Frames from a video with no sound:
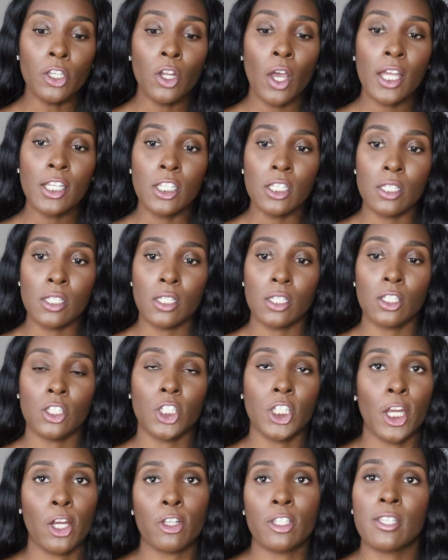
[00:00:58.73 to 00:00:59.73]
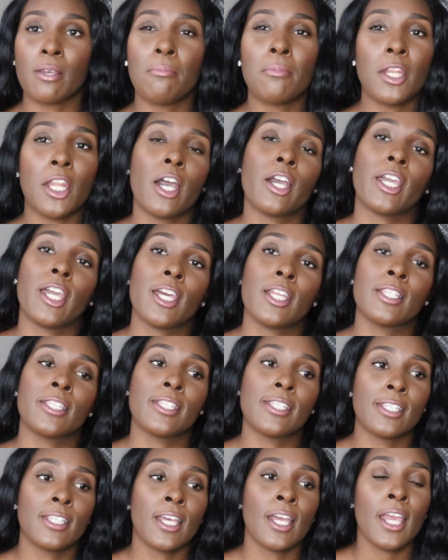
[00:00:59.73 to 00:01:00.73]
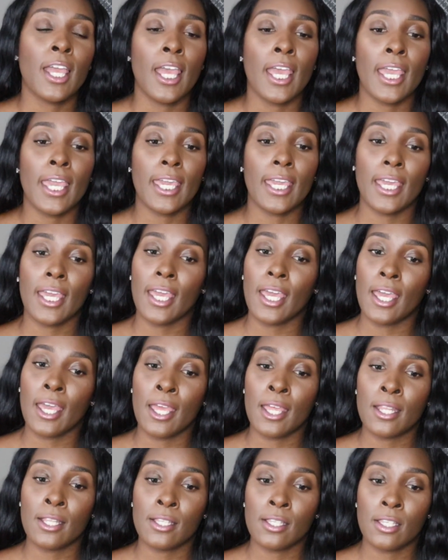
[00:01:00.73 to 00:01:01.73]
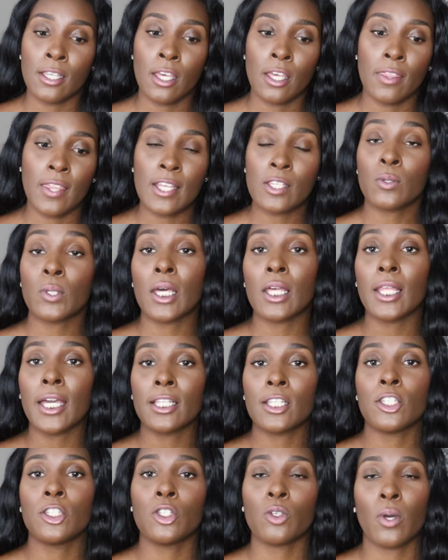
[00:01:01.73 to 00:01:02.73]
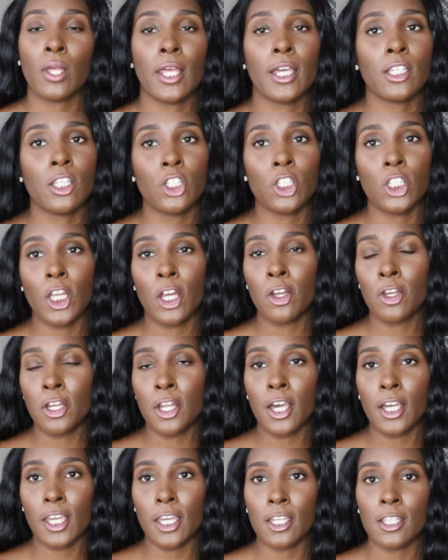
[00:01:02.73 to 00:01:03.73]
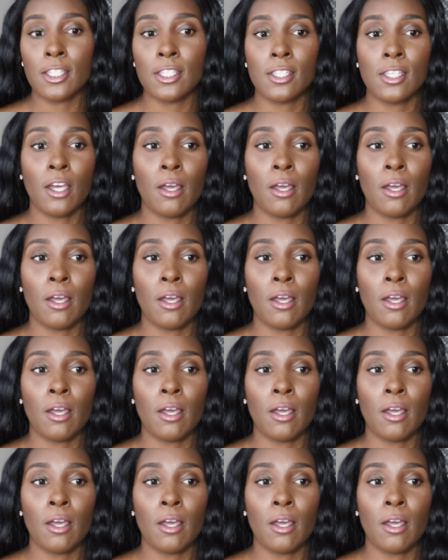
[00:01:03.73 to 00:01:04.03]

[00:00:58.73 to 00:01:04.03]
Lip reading: I just shared some nuggets, and that's what I like to do. I like to share nuggets.